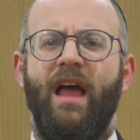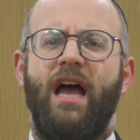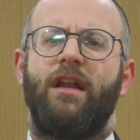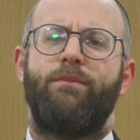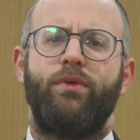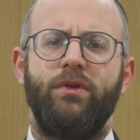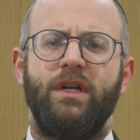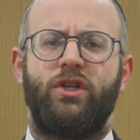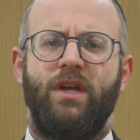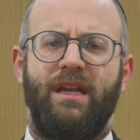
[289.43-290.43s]
and
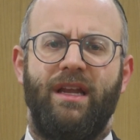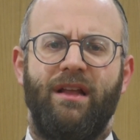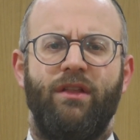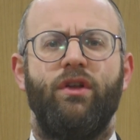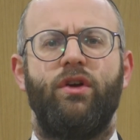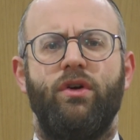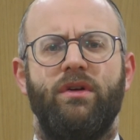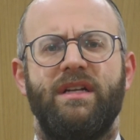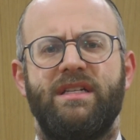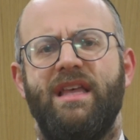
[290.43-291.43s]
appreciating the
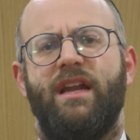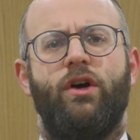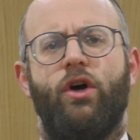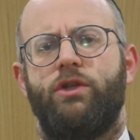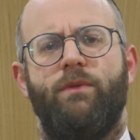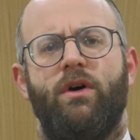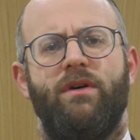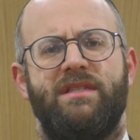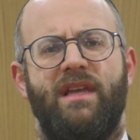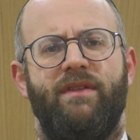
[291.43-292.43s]
goodness that HaKadosh Baruch
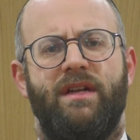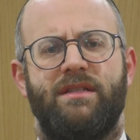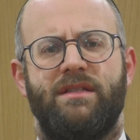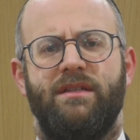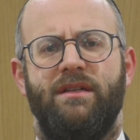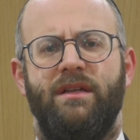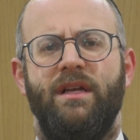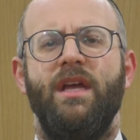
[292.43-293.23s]
Hu has given us.